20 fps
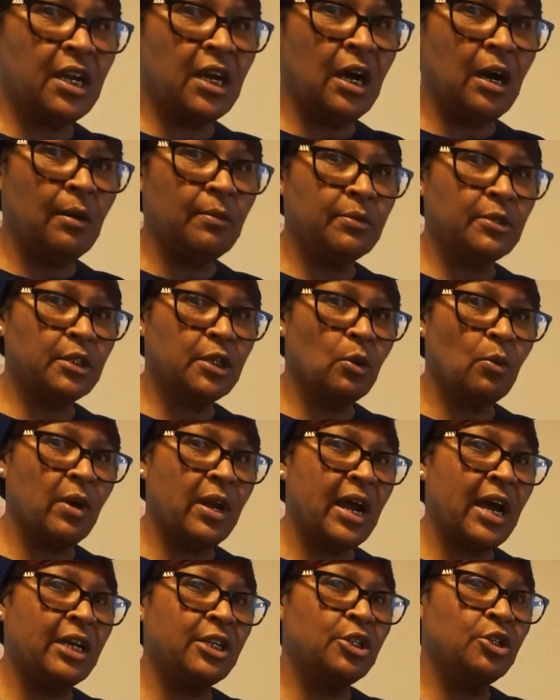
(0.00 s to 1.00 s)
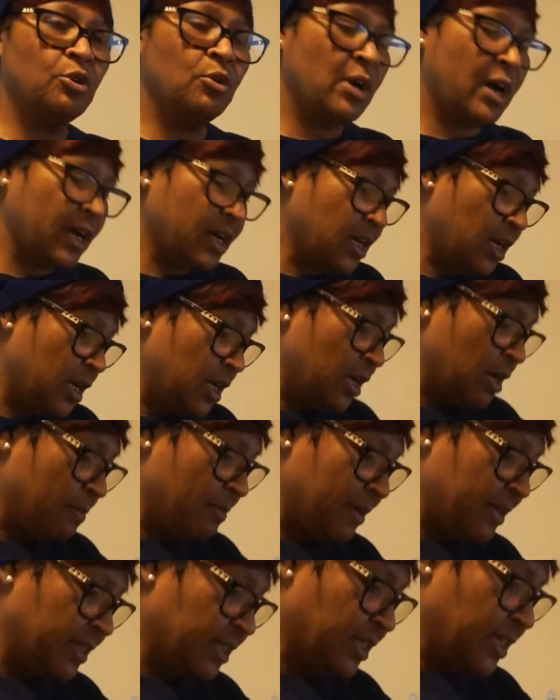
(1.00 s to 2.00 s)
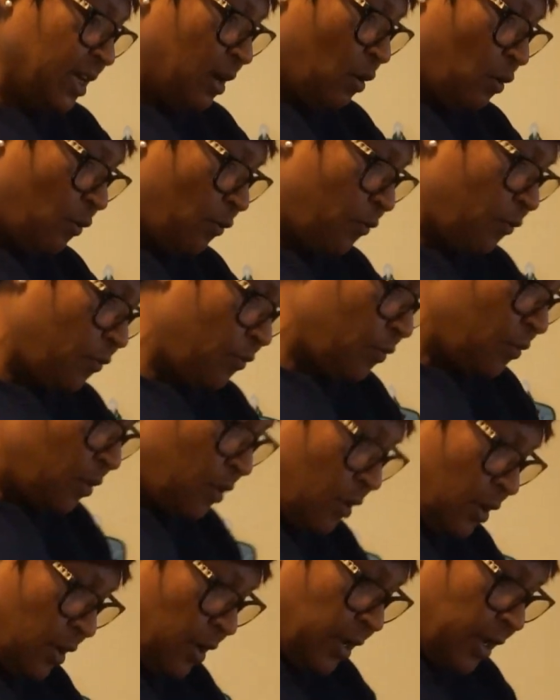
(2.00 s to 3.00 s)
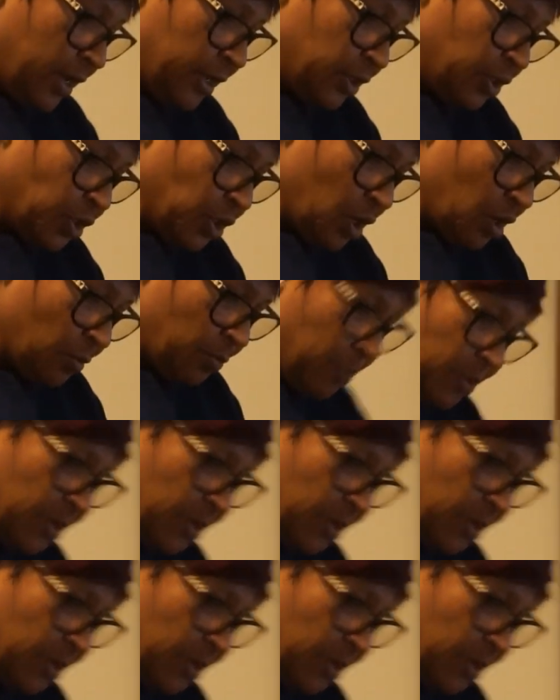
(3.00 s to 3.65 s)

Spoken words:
up. So what I do, I cut it up myself in chunk